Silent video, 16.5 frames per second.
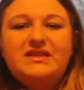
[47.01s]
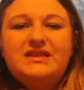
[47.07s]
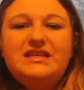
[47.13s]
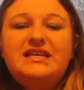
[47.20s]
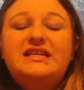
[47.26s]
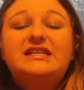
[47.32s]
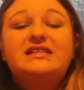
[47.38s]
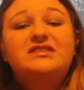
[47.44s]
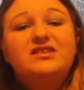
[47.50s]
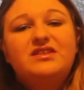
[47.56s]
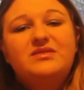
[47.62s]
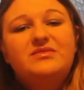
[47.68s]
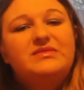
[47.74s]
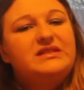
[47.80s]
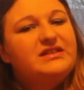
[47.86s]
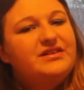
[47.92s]
These are
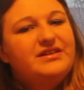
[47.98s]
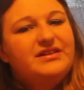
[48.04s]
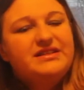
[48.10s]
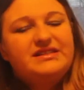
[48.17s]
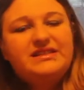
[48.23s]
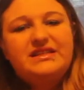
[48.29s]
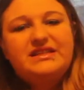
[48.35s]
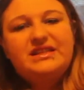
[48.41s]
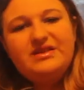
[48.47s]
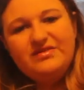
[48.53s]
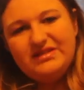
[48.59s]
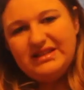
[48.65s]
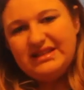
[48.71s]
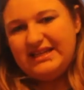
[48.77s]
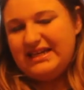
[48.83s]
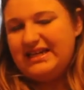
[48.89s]
the materials that you
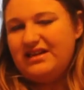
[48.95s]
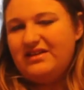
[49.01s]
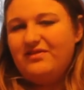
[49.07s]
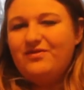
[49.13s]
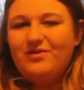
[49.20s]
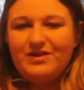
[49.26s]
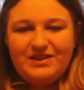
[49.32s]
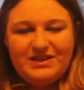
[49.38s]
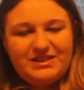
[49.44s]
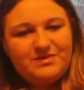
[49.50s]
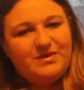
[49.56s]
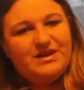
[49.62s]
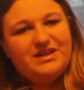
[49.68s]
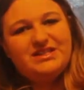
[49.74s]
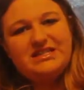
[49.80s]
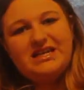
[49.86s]
will need for this
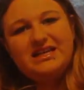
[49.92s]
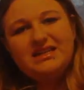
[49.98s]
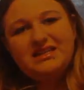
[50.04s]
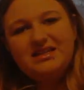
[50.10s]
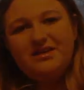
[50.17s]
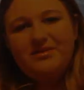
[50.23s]
project.